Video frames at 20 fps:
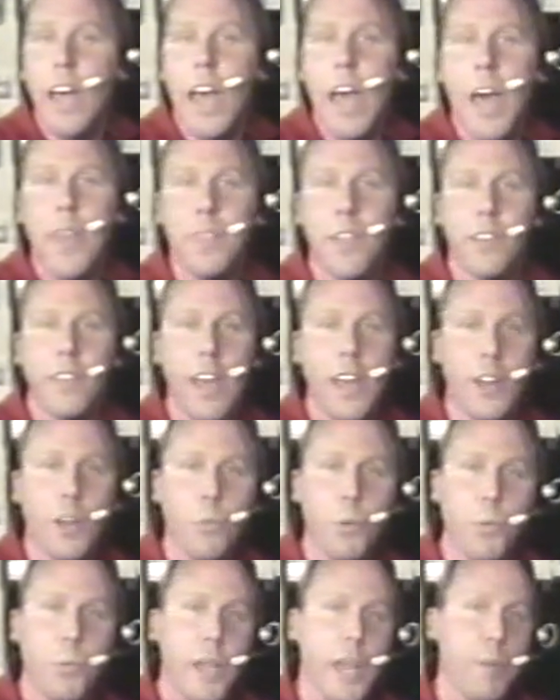at the data
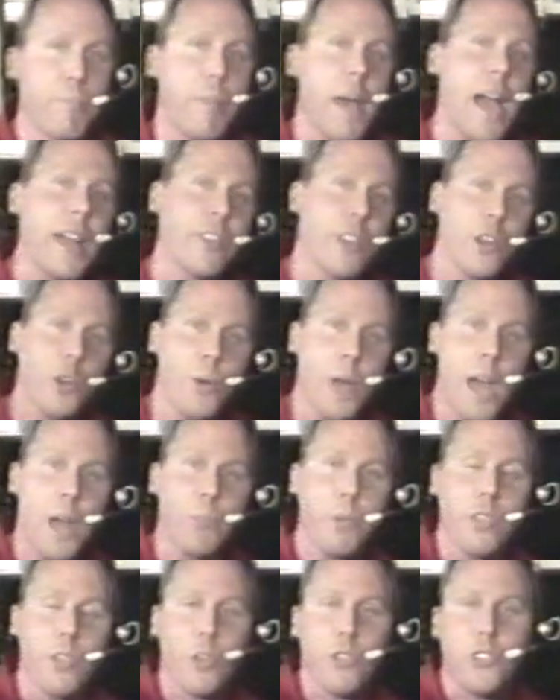when we get back to the ground
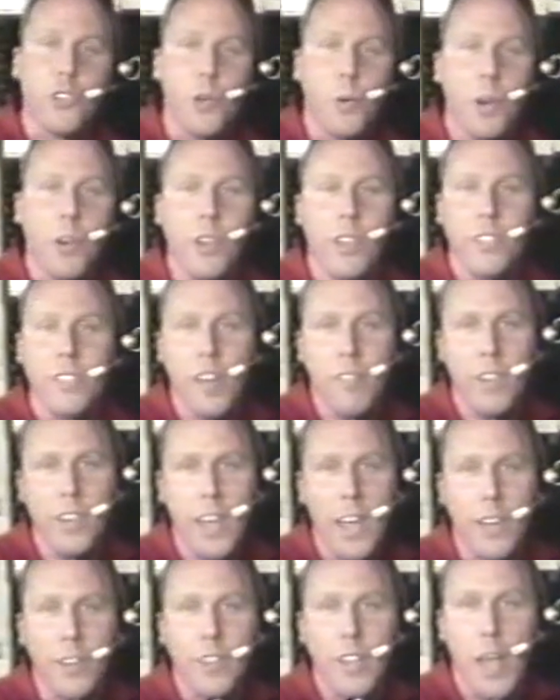with those 207
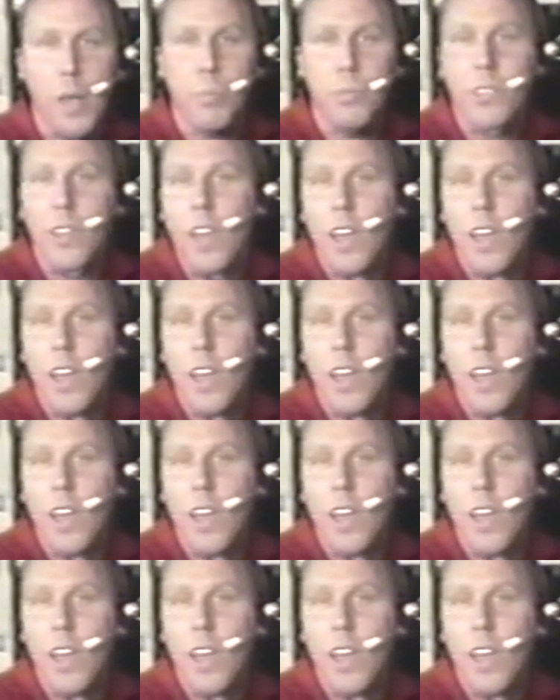data tapes